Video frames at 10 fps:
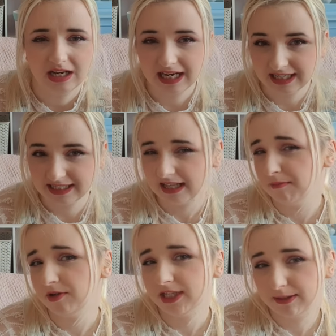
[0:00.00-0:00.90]
Like I said, the
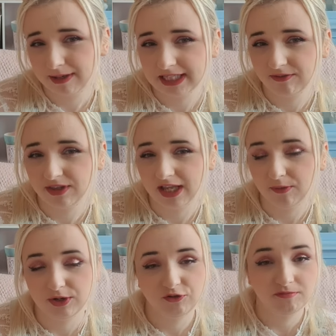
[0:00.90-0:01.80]
most expensive thing,
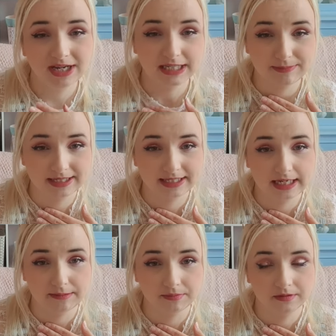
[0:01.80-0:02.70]
which for me is a bit
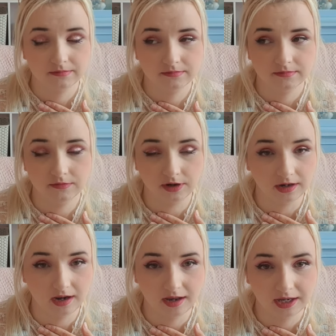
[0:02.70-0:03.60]
steep, not gonna
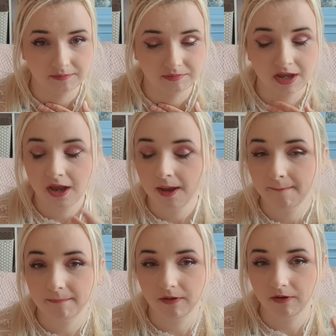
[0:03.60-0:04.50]
lie.
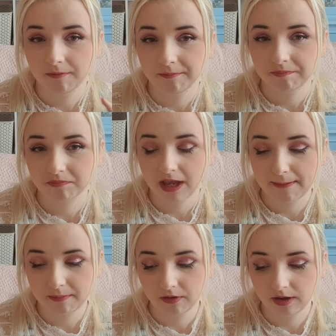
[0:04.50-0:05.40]
But I
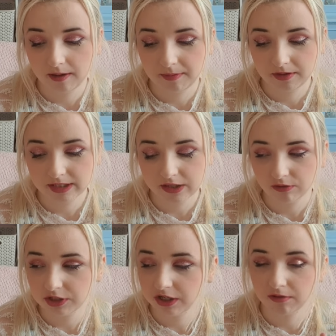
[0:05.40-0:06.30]
bought her because I
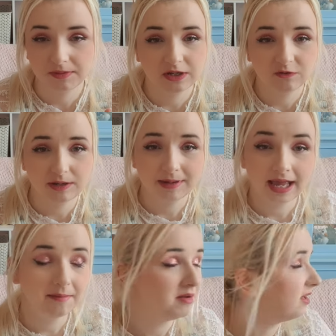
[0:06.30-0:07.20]
thought she'd look beautiful in my
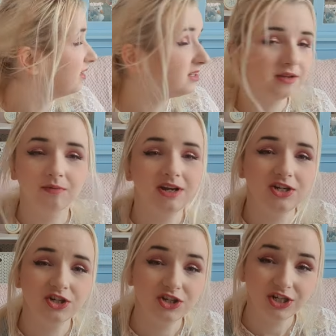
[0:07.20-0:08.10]
cabinet,
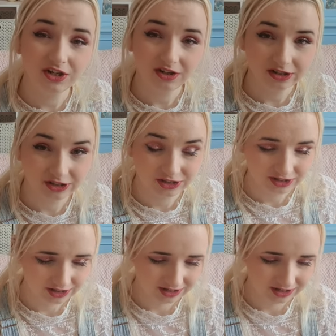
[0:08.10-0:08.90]
which she does.